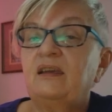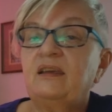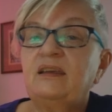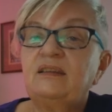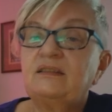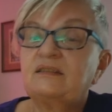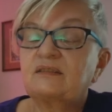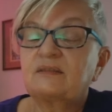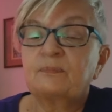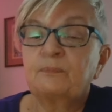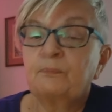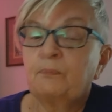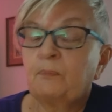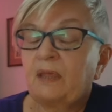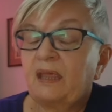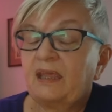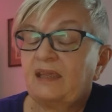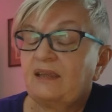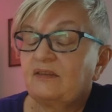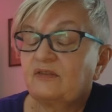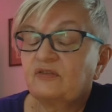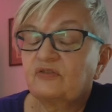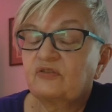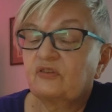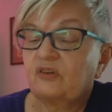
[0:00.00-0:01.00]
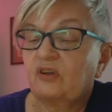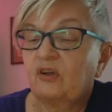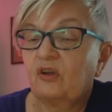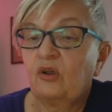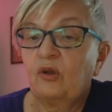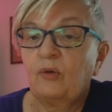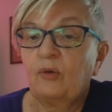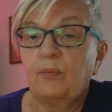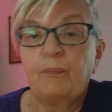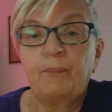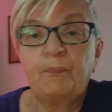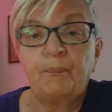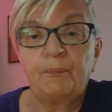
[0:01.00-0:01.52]
it makes
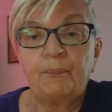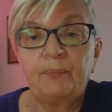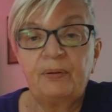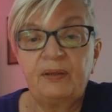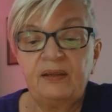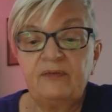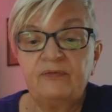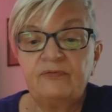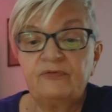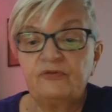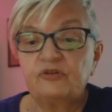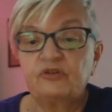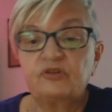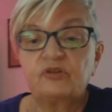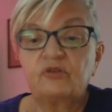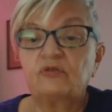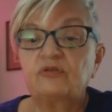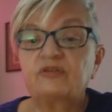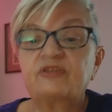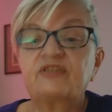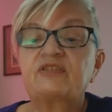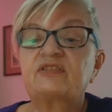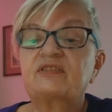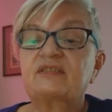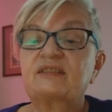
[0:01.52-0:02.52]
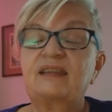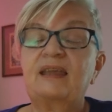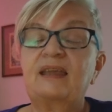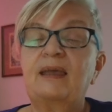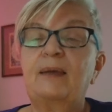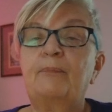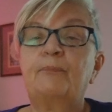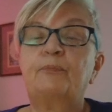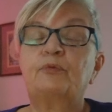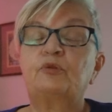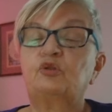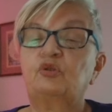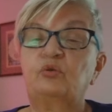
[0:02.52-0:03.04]
a pivotal
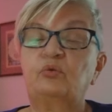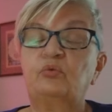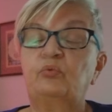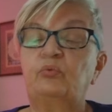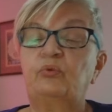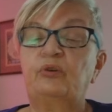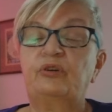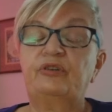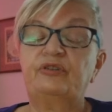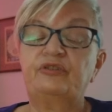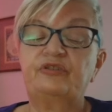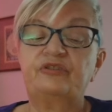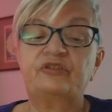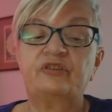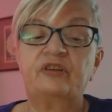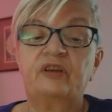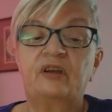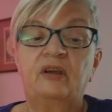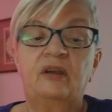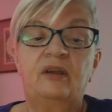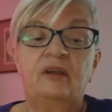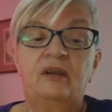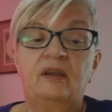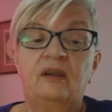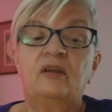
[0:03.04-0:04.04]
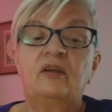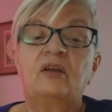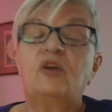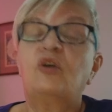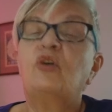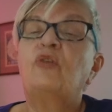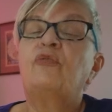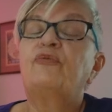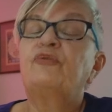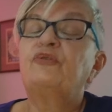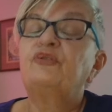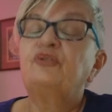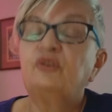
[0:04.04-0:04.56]
step towards
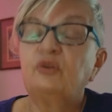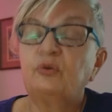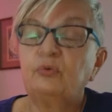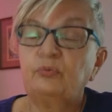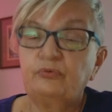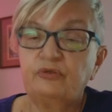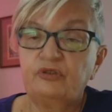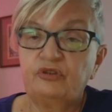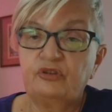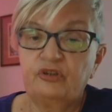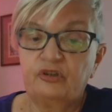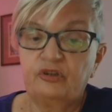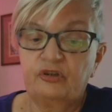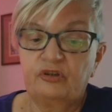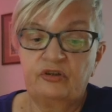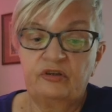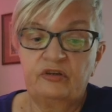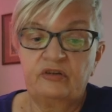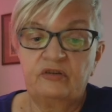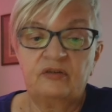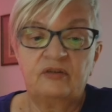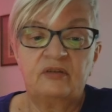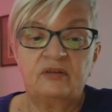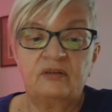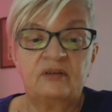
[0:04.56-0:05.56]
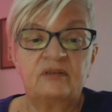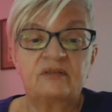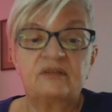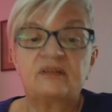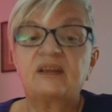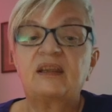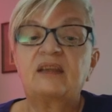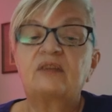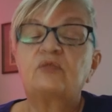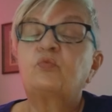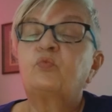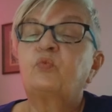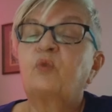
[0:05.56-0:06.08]
a future
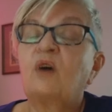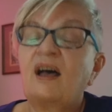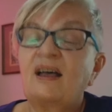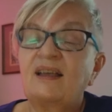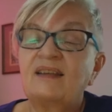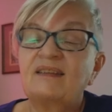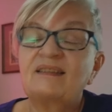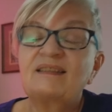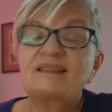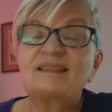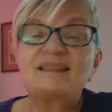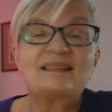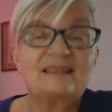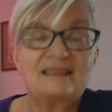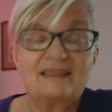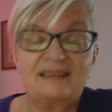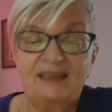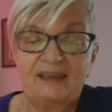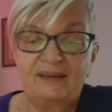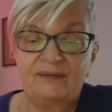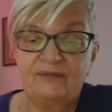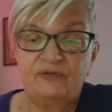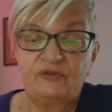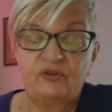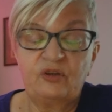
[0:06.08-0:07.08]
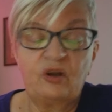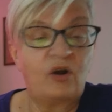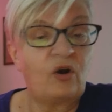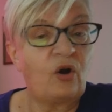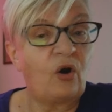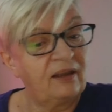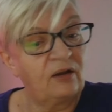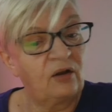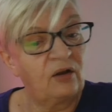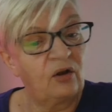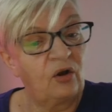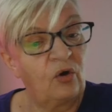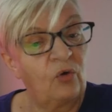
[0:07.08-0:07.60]
that once lived
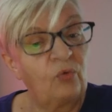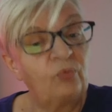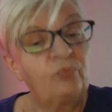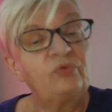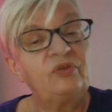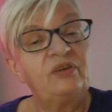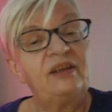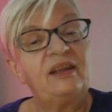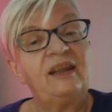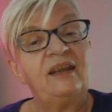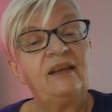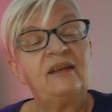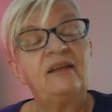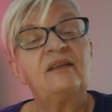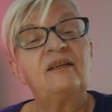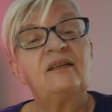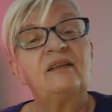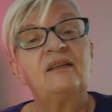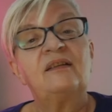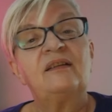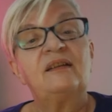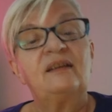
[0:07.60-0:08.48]
only